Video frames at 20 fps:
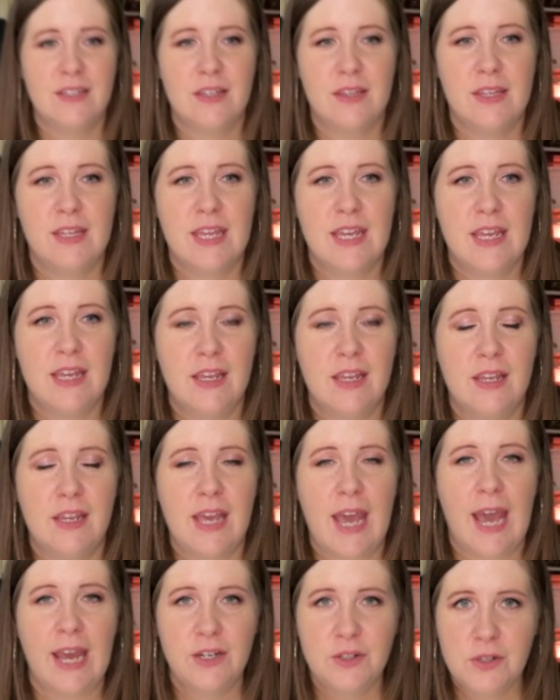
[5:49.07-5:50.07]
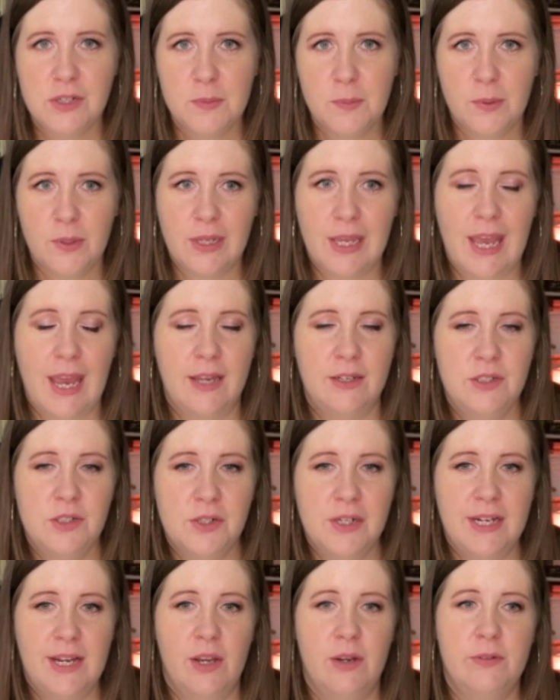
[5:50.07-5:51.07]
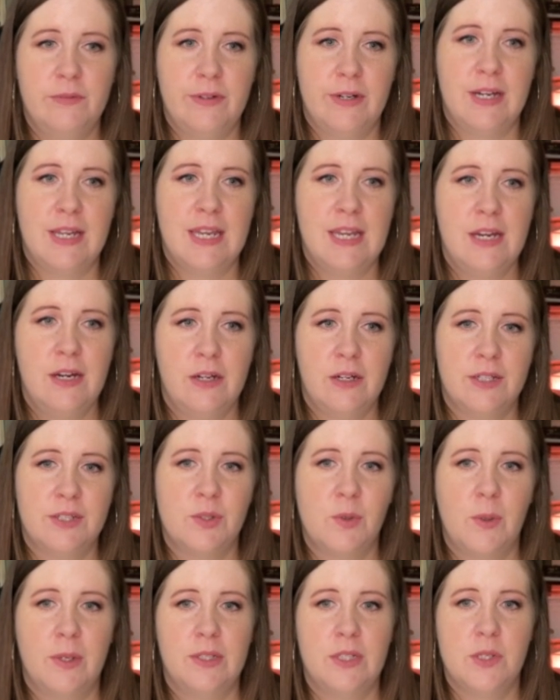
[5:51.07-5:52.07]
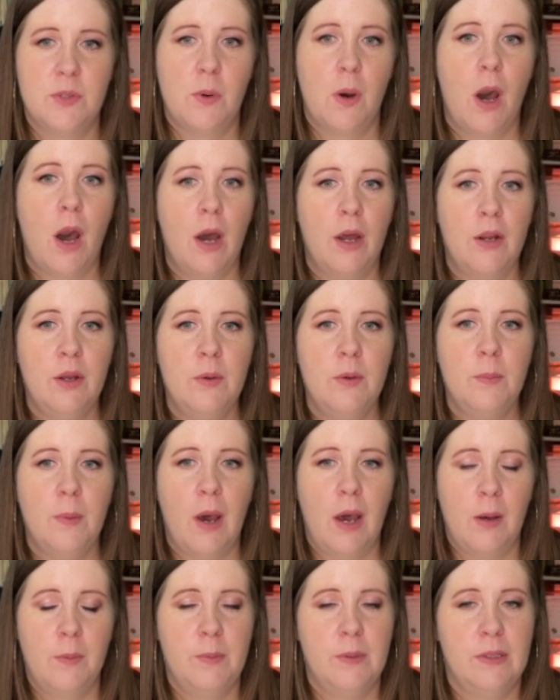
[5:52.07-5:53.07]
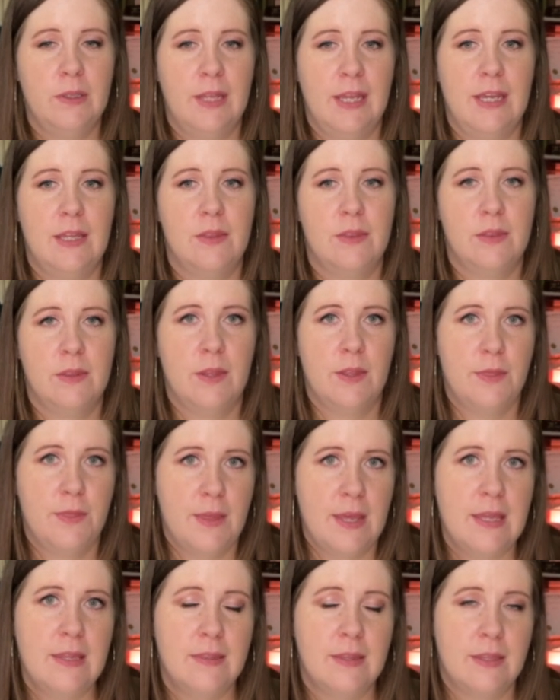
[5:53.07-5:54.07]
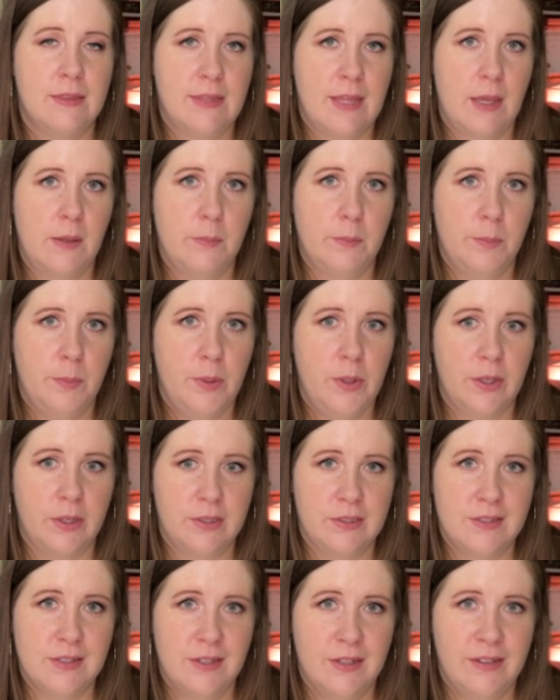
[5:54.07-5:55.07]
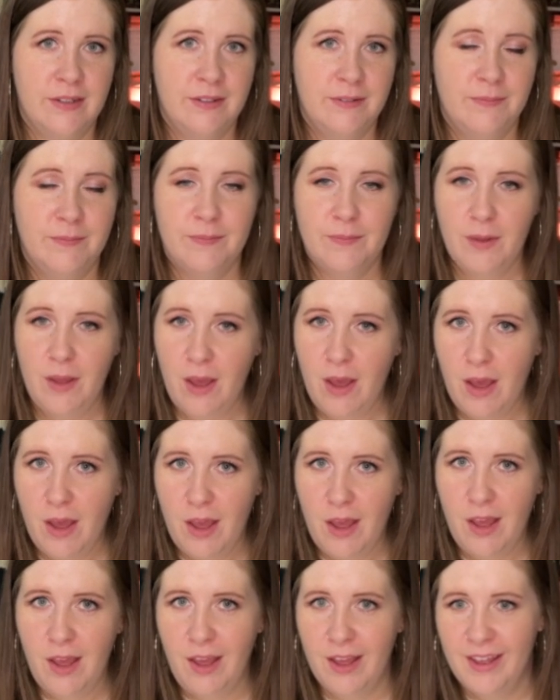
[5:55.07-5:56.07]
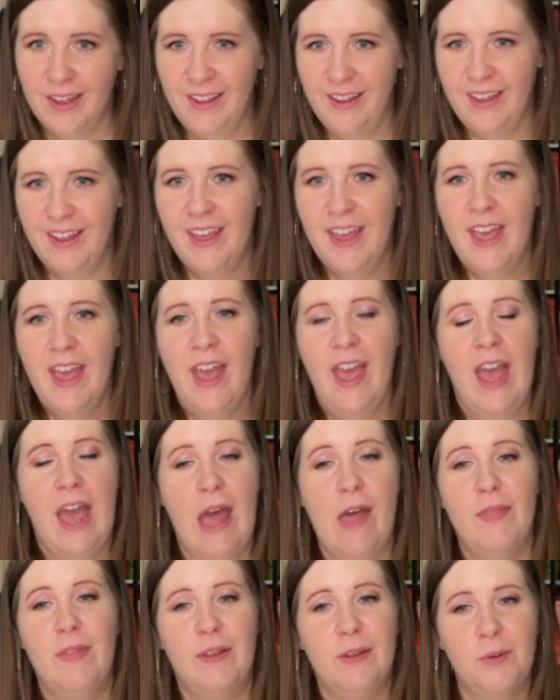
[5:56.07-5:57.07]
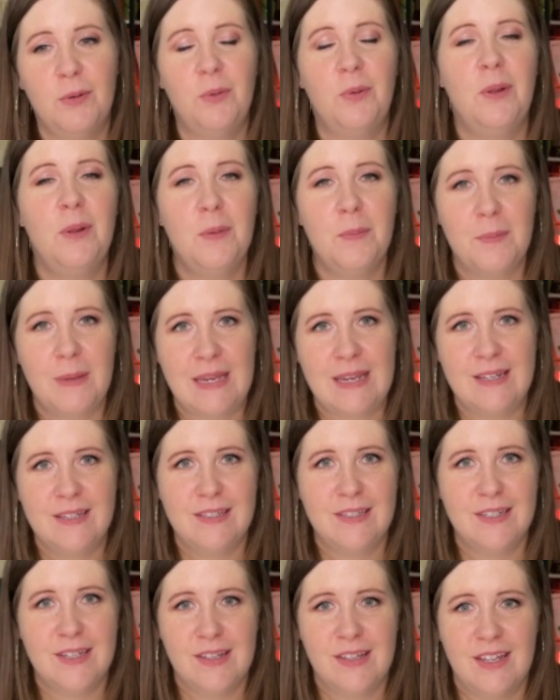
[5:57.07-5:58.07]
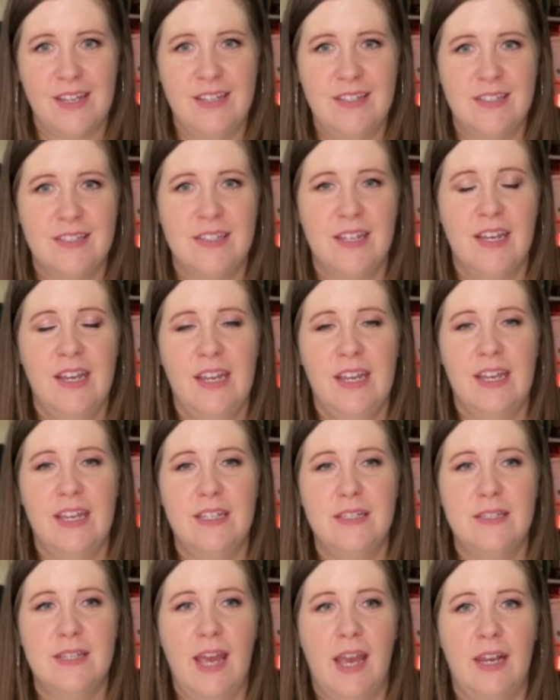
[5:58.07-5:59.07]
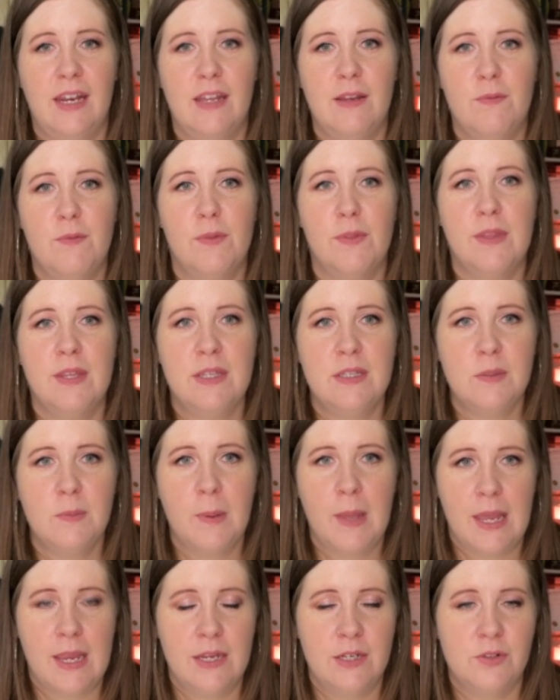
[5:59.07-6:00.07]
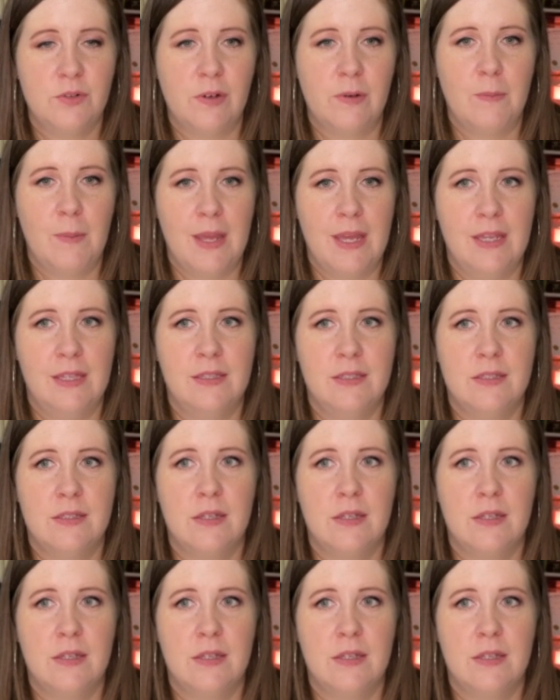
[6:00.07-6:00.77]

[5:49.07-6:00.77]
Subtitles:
the address book entry over here is going to auto-populate the thing that they booked. Oh. And the cool piece to this is that if this page remains